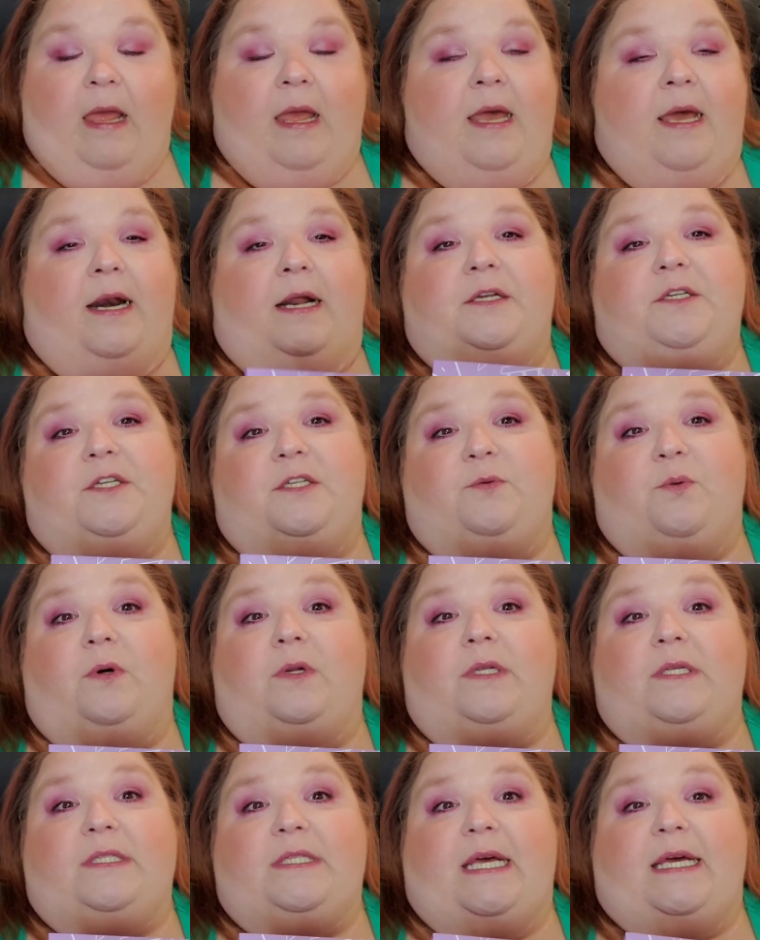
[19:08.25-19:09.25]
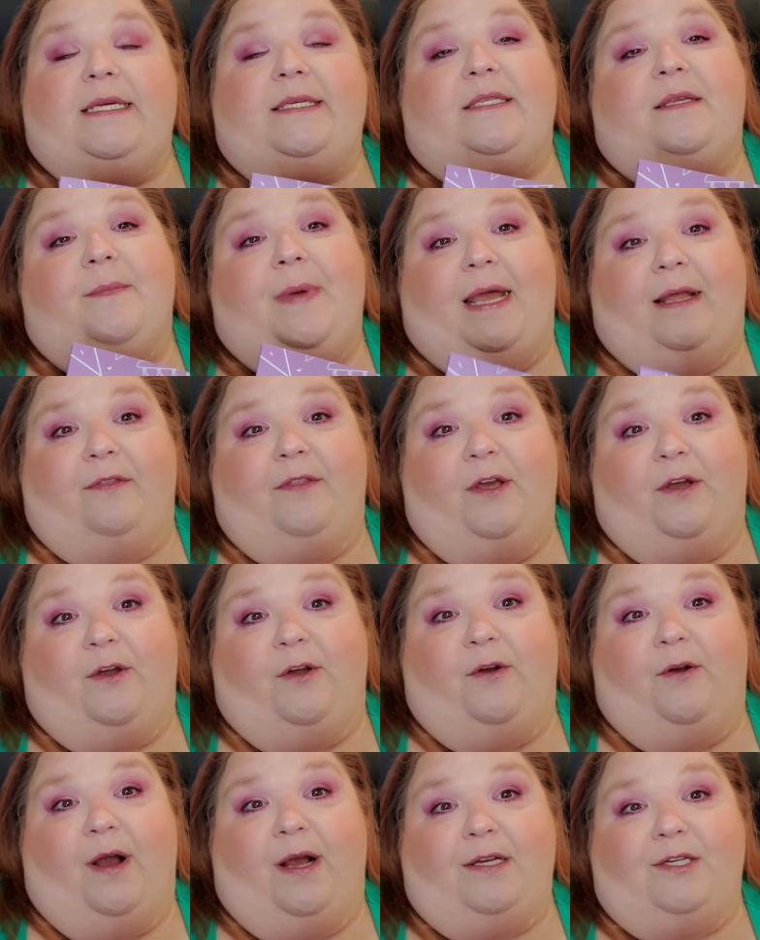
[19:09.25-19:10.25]
And I just want to say, Samantha,
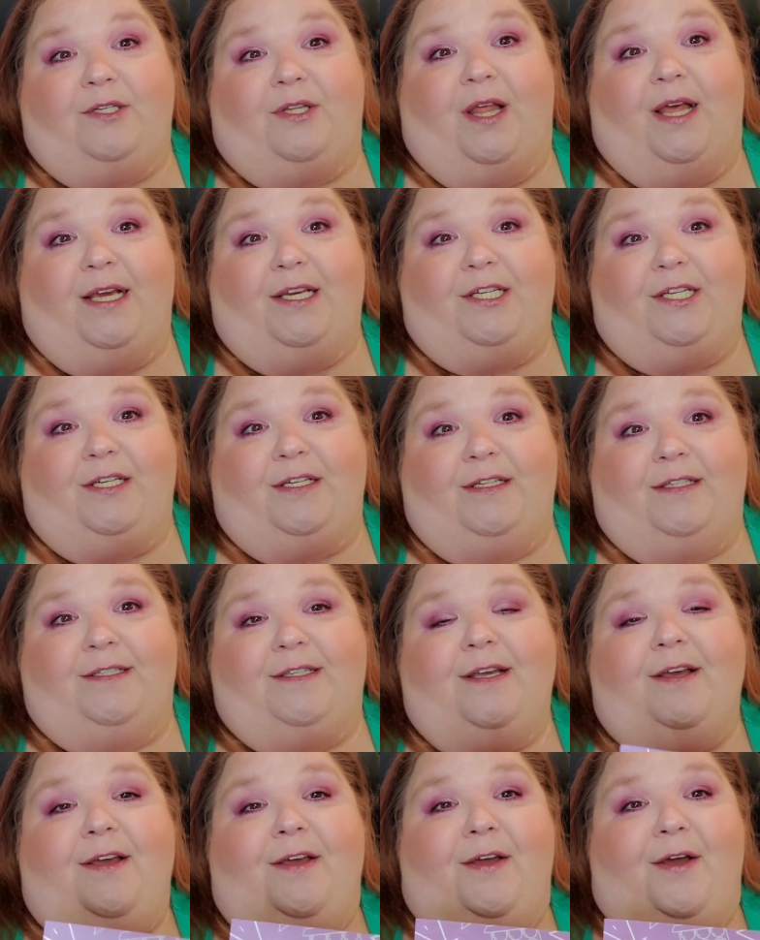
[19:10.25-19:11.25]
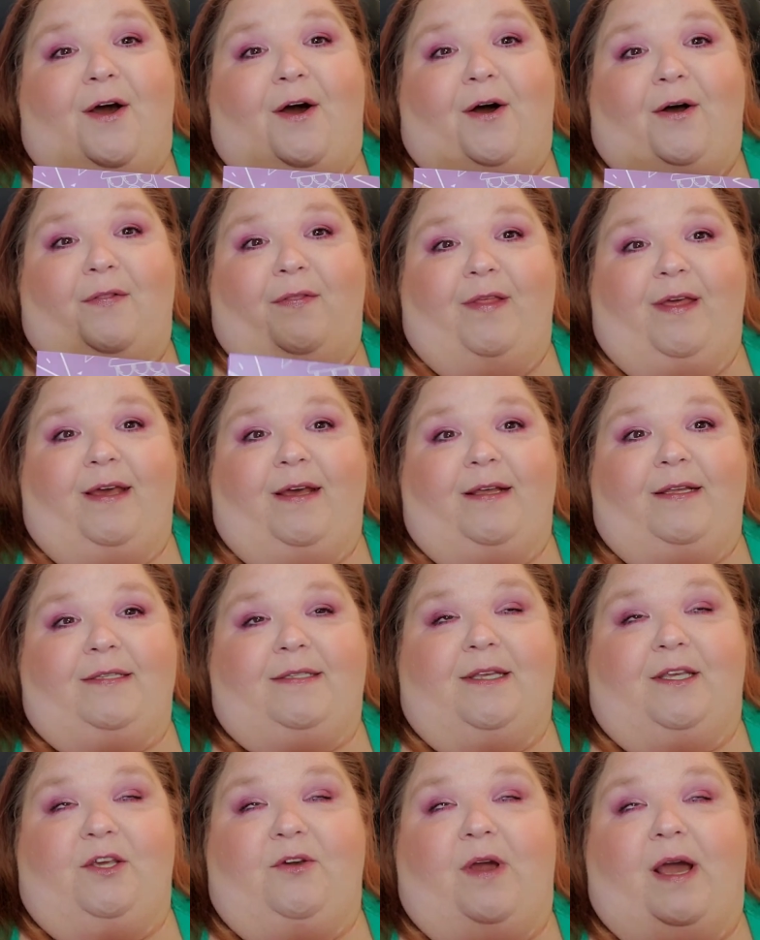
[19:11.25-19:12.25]
congratulations on this.
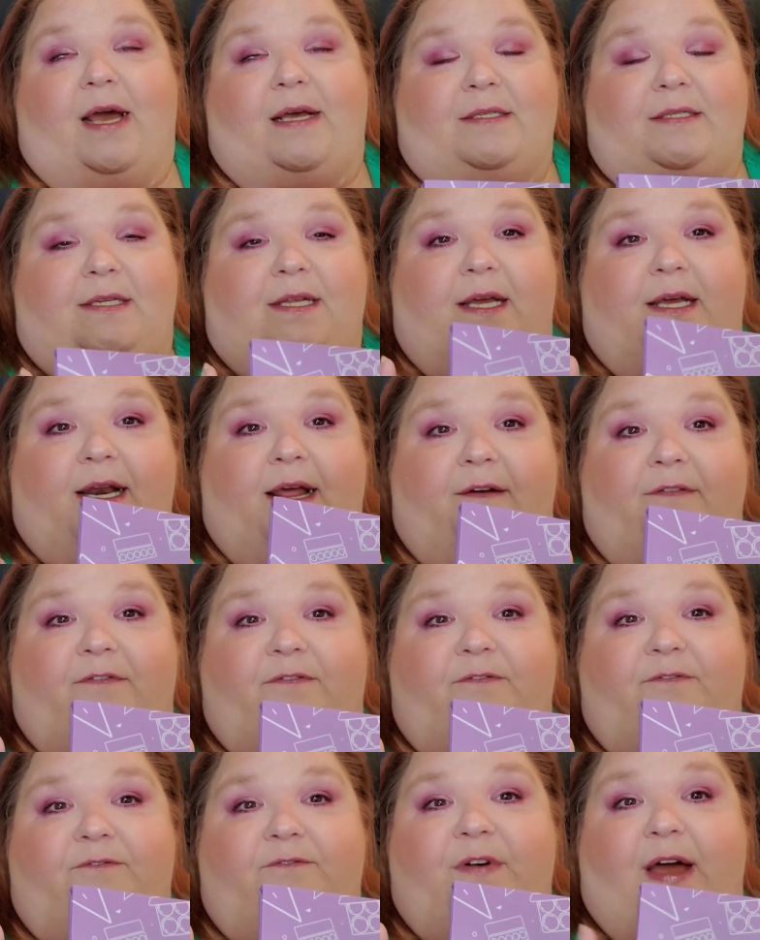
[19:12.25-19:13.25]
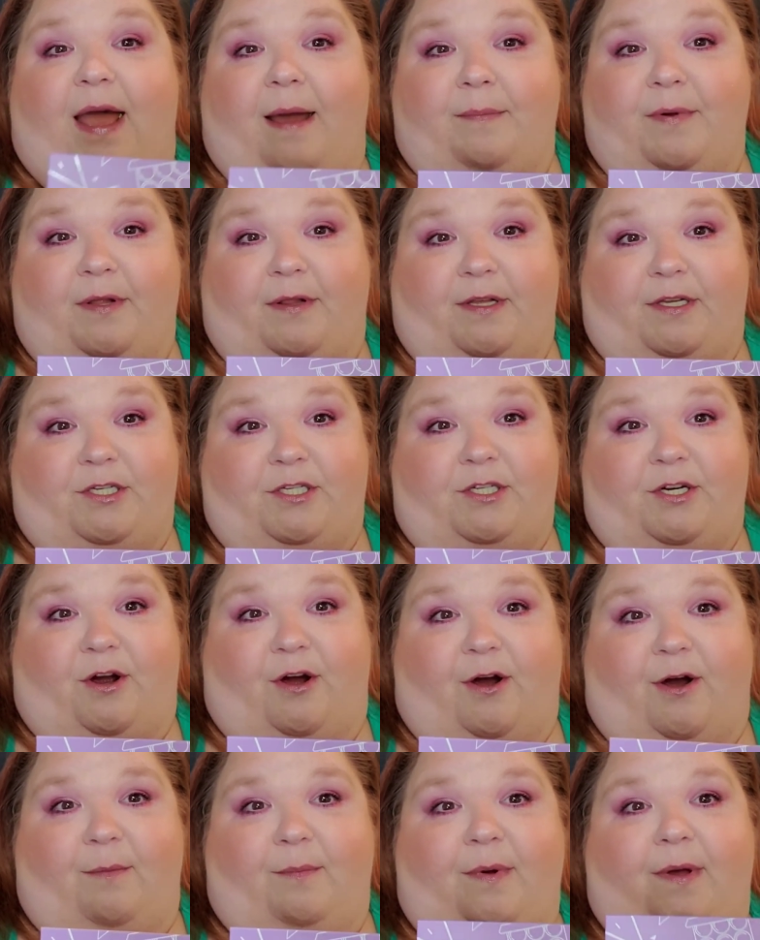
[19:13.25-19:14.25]
You guys done a fabulous
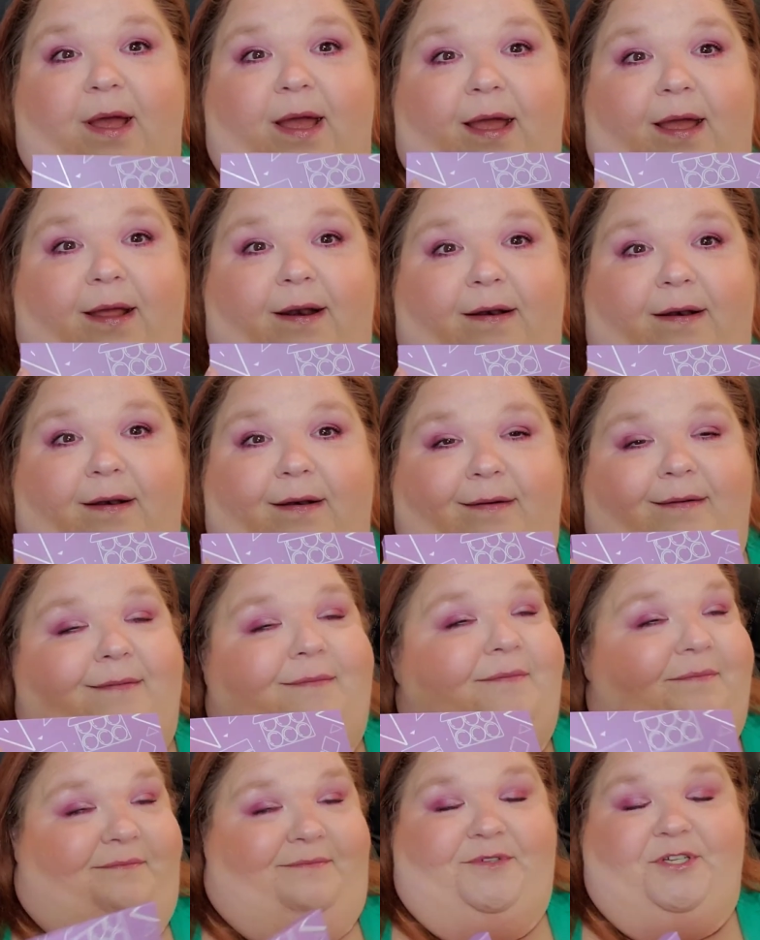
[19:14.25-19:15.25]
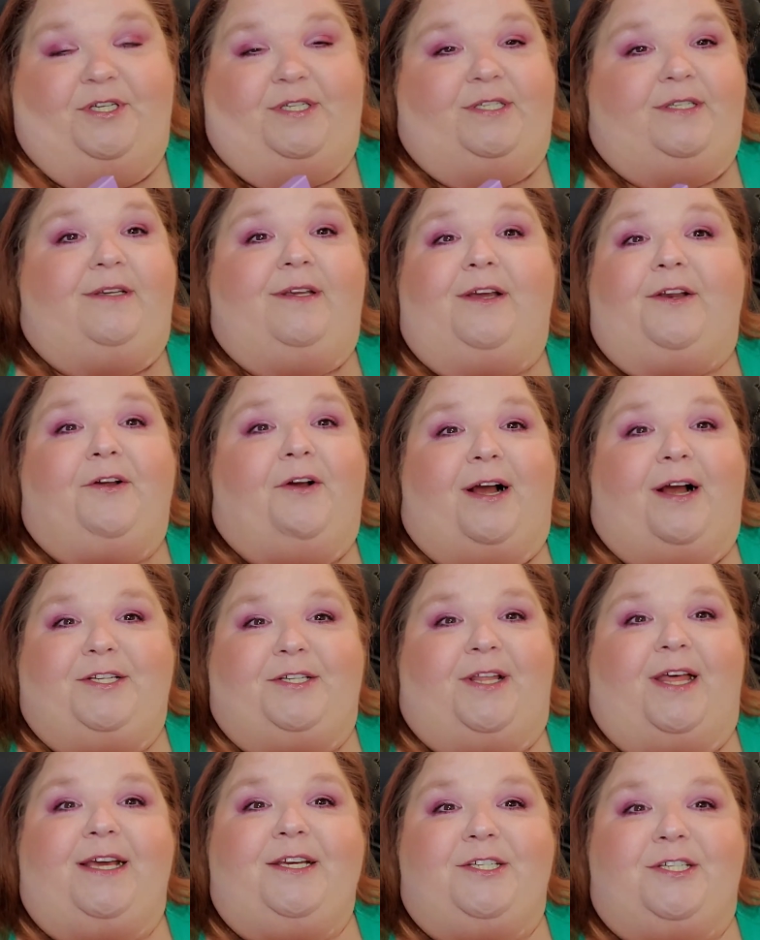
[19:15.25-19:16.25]
job, and just
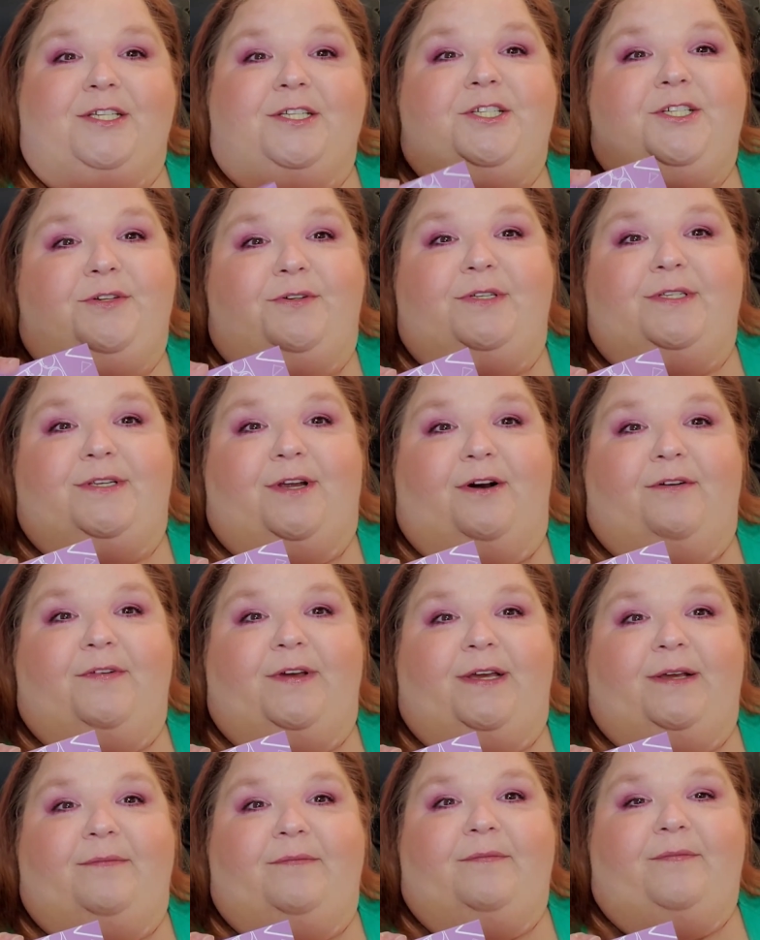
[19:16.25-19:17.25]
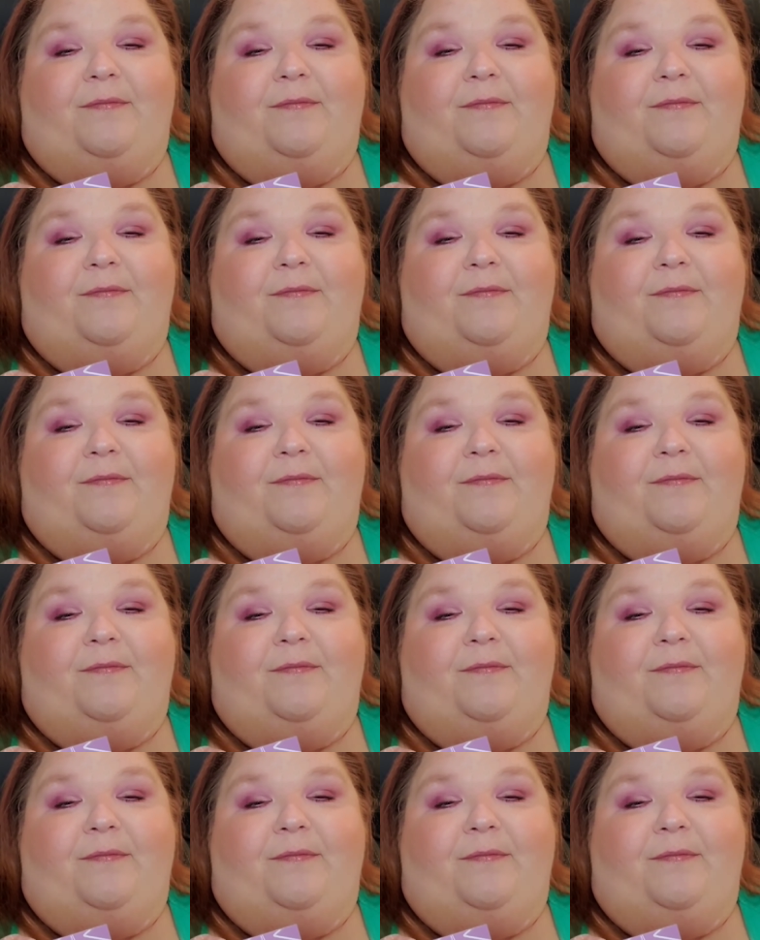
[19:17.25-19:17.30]
congratulations. You deserve it.